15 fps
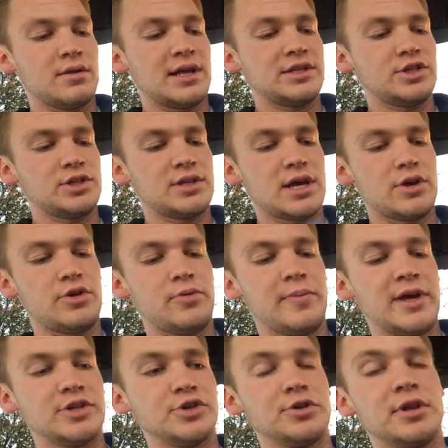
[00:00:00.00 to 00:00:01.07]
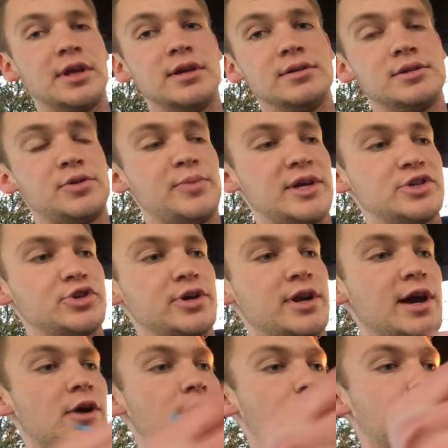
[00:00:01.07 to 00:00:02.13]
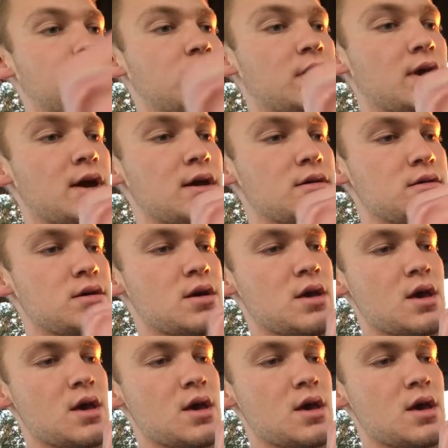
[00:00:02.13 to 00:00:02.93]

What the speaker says: that's just how you measure things. You measure it out, okay?